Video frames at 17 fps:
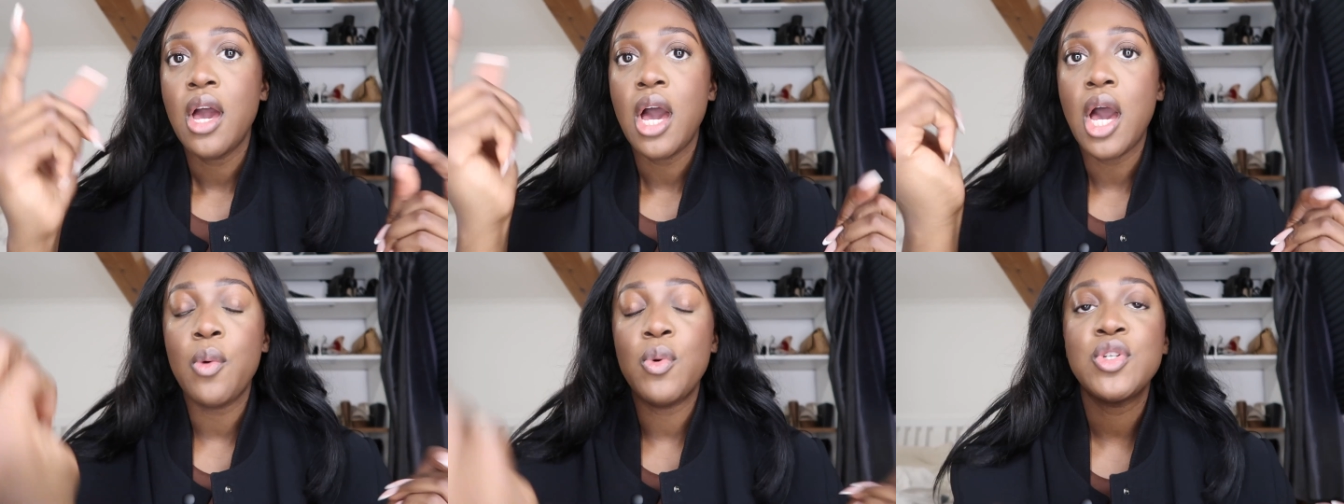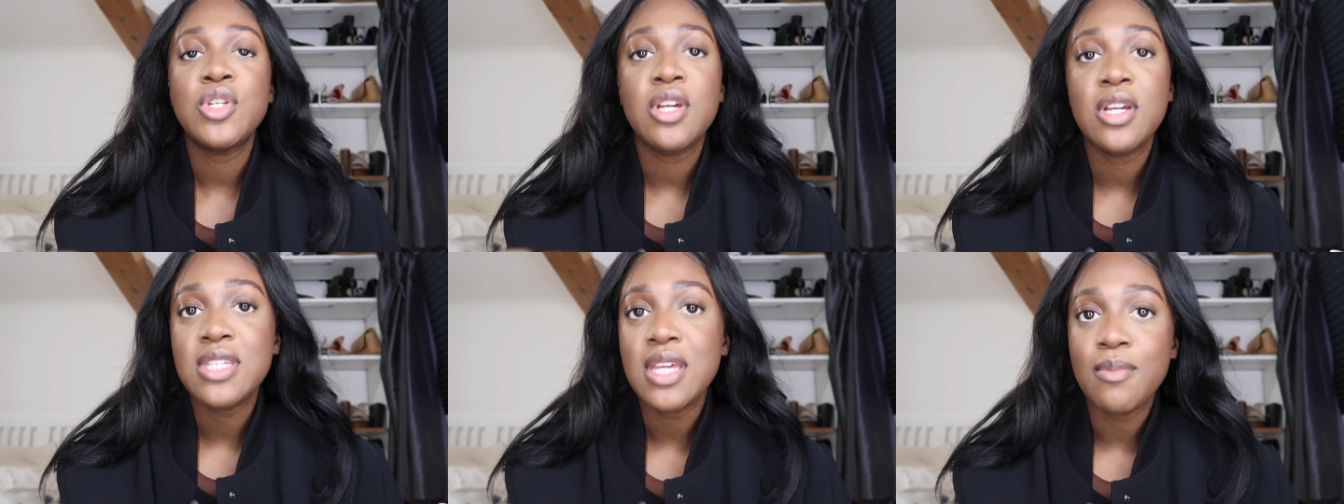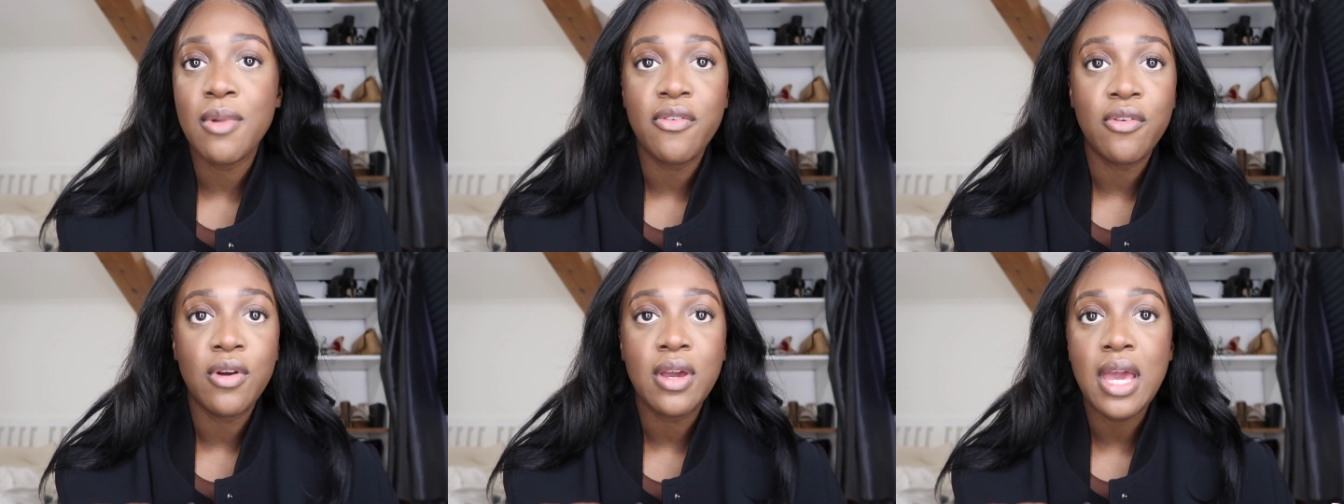i wish i could take
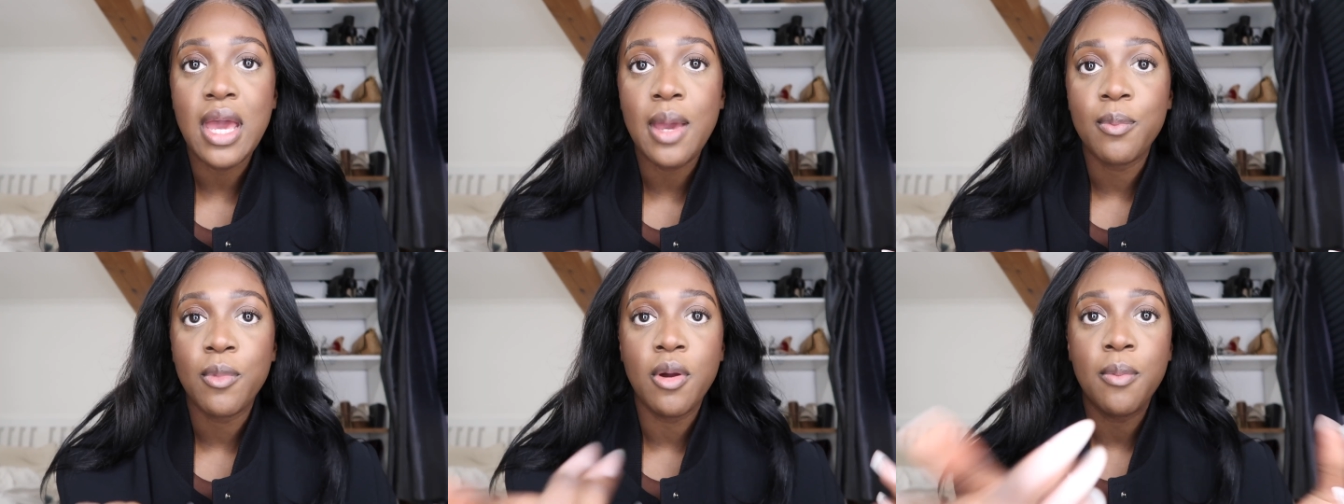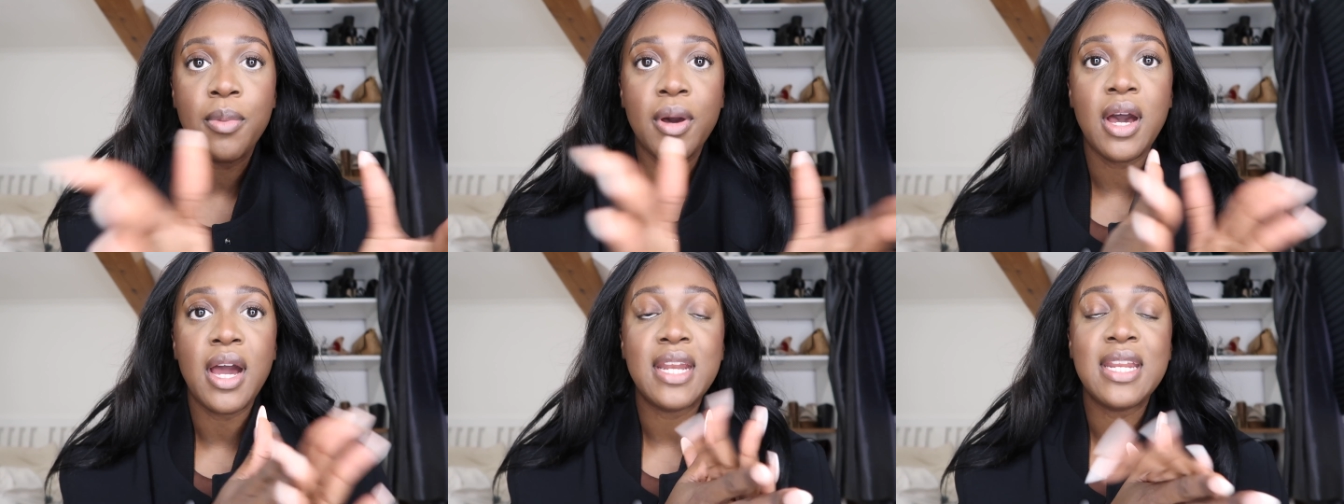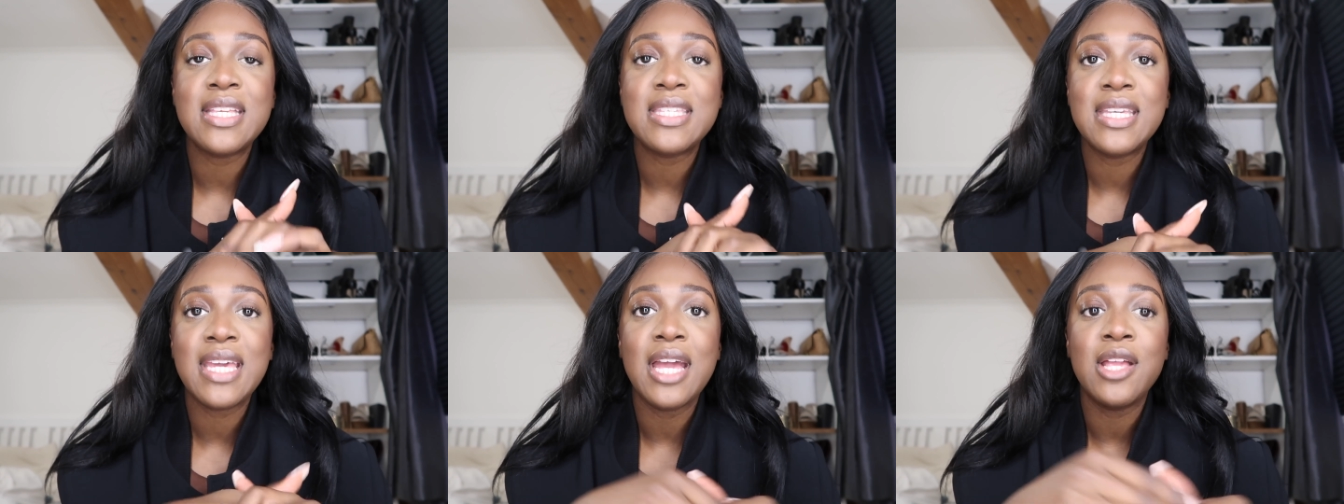my vlog camera but i
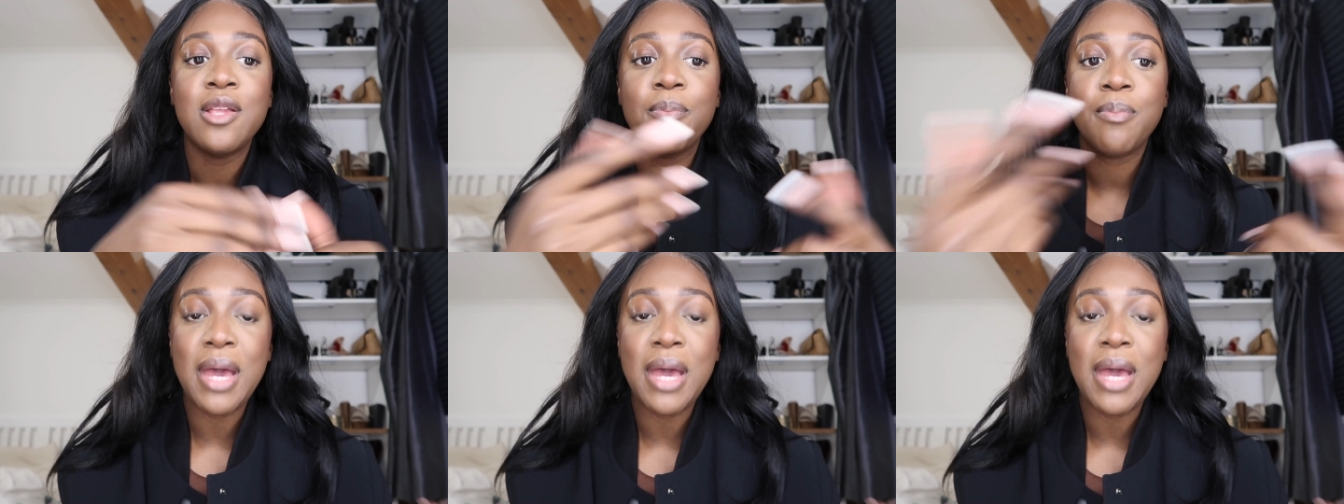need to get